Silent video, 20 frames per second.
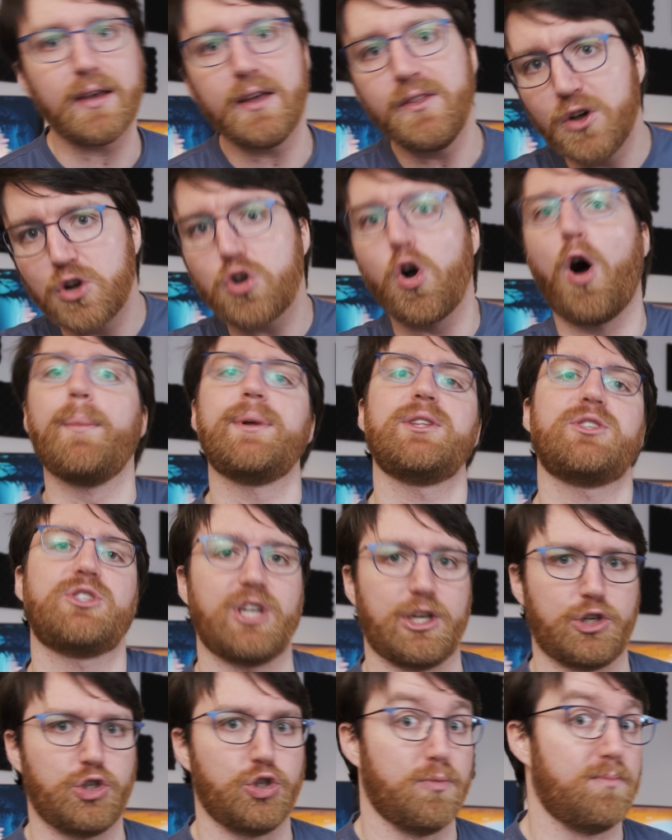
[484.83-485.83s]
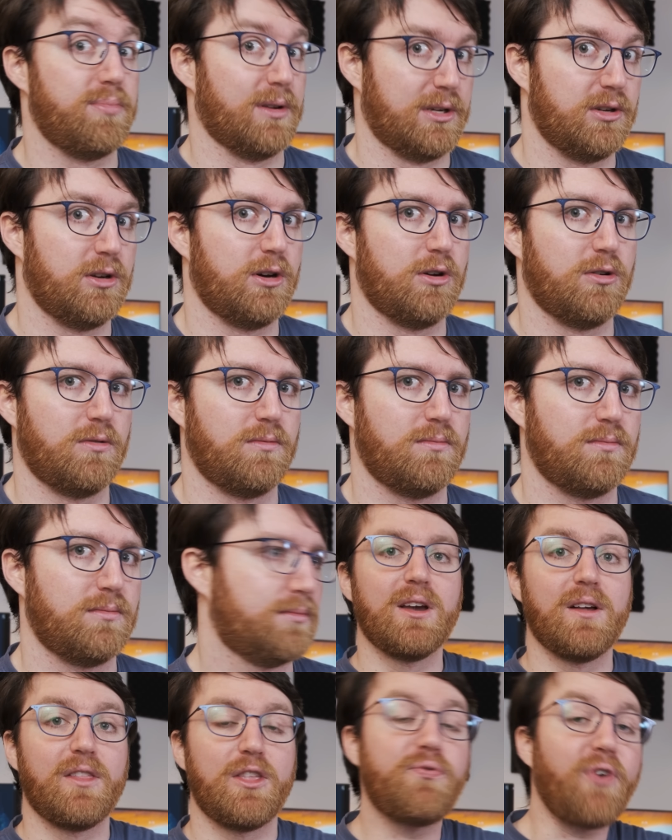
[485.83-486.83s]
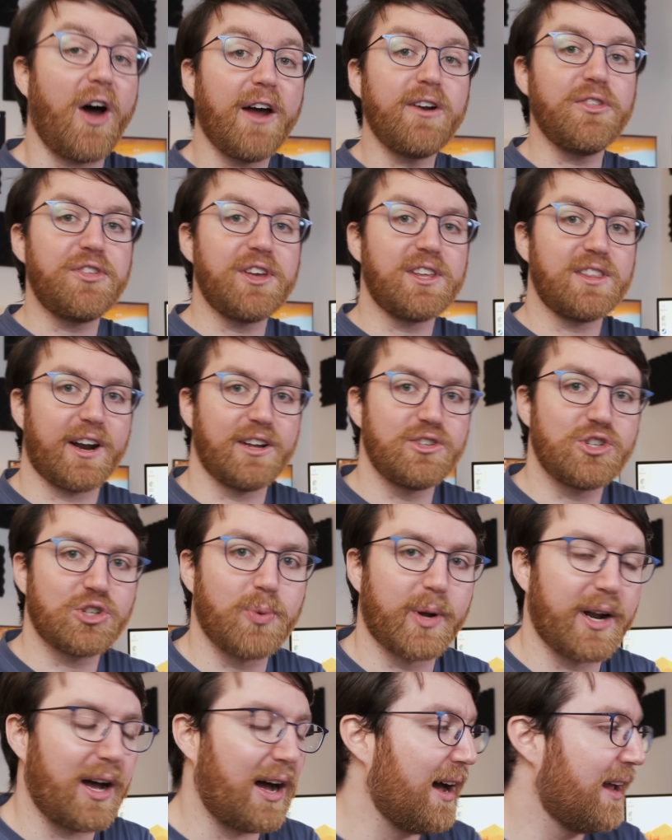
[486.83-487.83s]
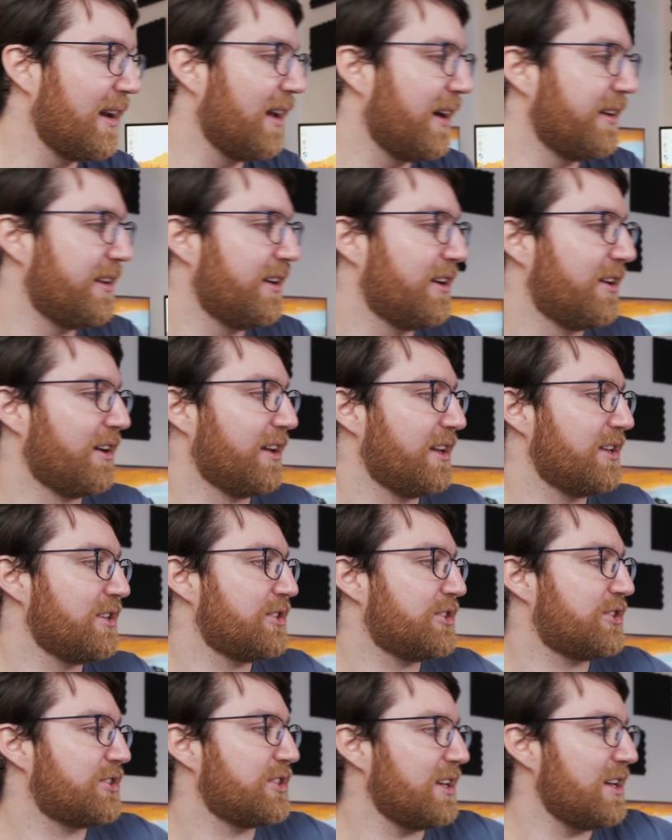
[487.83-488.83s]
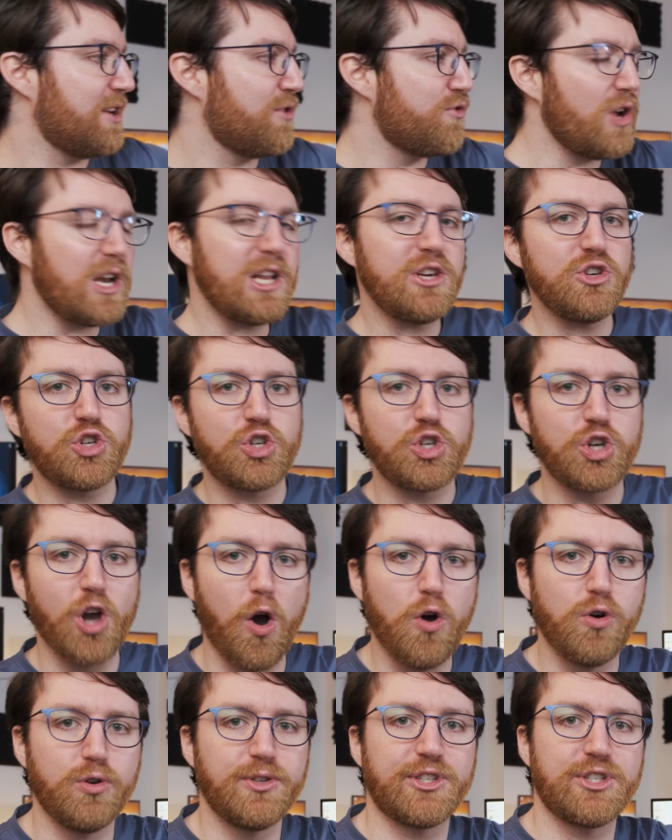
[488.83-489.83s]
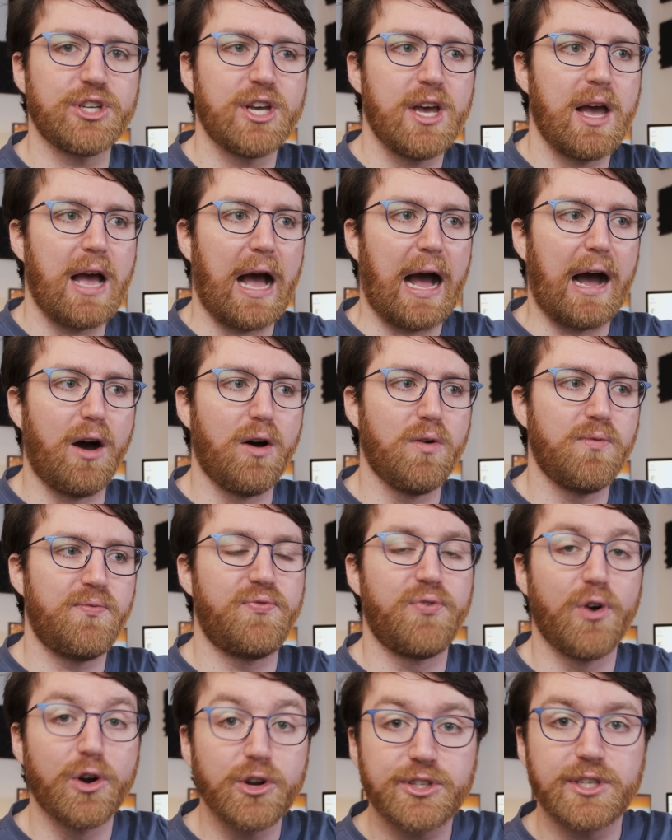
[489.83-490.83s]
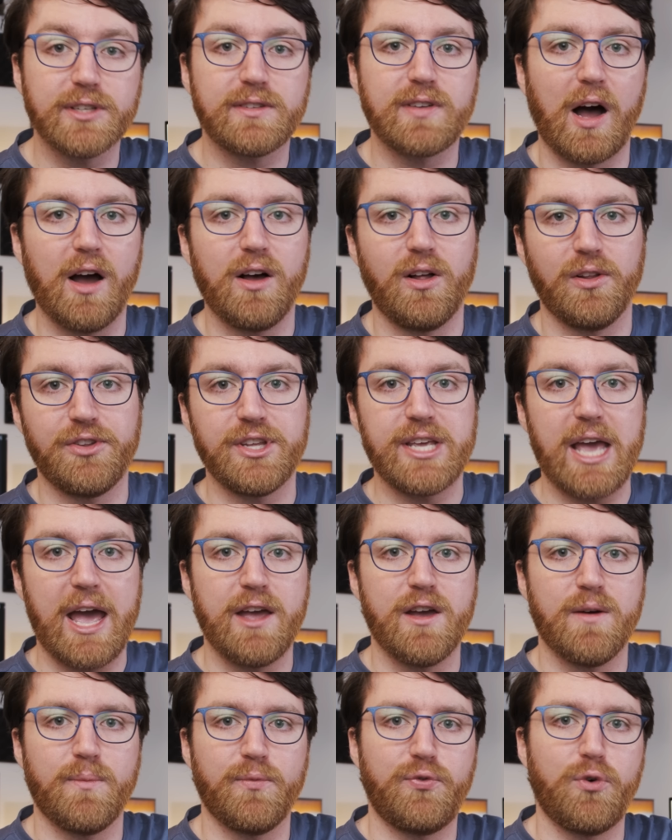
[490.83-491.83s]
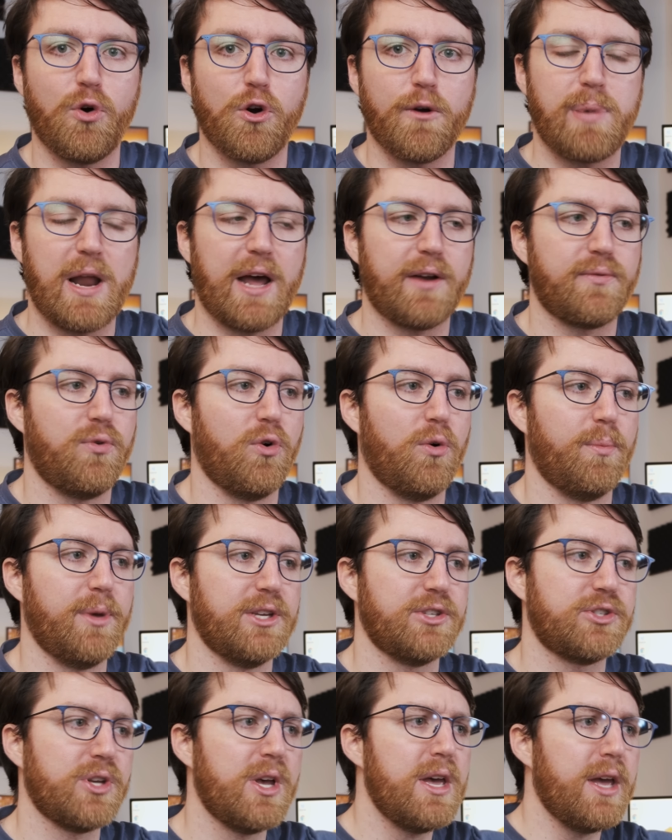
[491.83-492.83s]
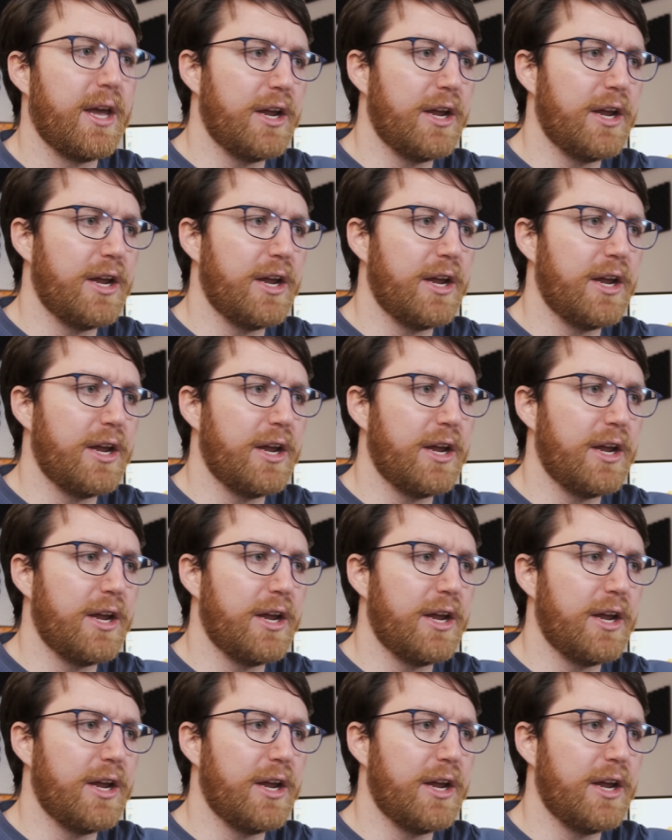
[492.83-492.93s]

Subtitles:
in the comments section below. The final thing that I just want to highlight here is it really shows how versatile the AM4 platform is.